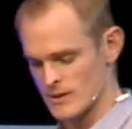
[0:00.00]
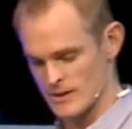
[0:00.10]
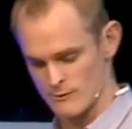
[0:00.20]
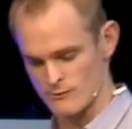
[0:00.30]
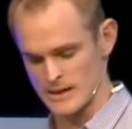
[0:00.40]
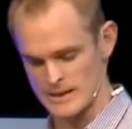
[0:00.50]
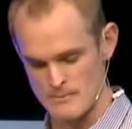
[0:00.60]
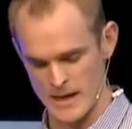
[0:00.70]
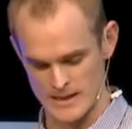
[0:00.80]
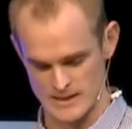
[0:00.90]
that you've really
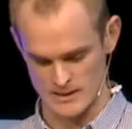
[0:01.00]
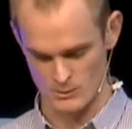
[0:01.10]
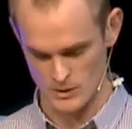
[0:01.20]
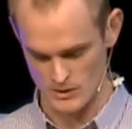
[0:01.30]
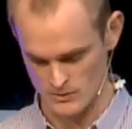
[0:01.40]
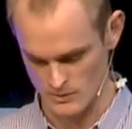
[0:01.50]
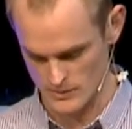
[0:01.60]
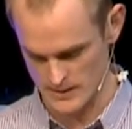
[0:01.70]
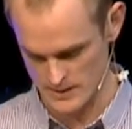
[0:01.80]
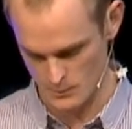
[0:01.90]
made it in the world,
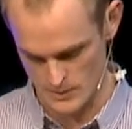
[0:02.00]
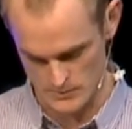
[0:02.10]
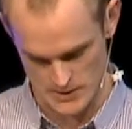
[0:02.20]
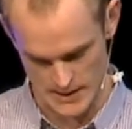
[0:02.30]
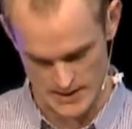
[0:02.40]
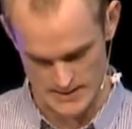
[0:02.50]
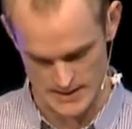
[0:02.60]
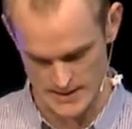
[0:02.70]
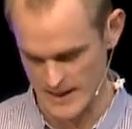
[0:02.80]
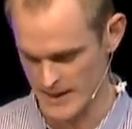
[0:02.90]
when there's a website
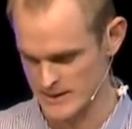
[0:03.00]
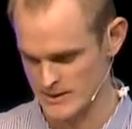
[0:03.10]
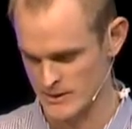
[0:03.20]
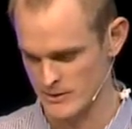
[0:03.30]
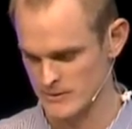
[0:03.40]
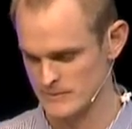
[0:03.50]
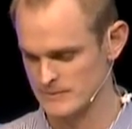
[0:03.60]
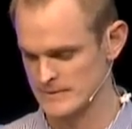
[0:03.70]
dedicated to you.